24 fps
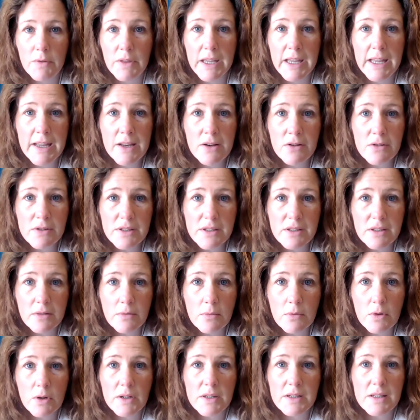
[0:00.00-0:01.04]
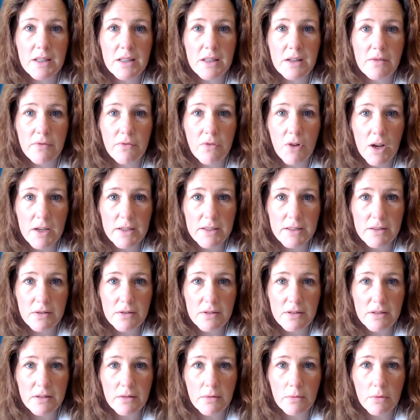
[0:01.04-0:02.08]
The heater still works and the defroster
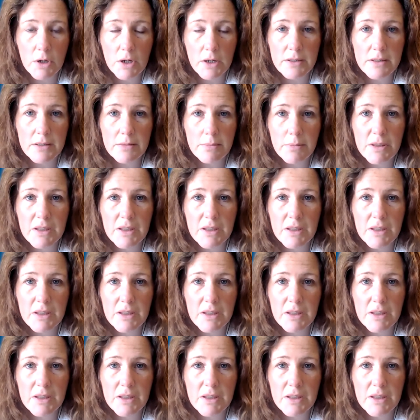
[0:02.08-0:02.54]
still works,